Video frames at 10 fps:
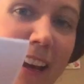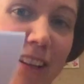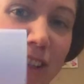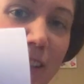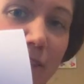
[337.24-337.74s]

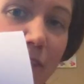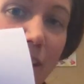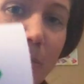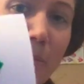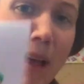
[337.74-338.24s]
it's just a
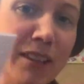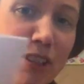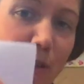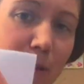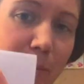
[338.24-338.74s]
fun mess
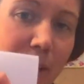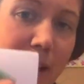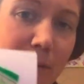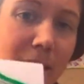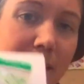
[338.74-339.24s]
you can play
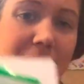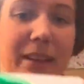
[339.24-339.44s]
with.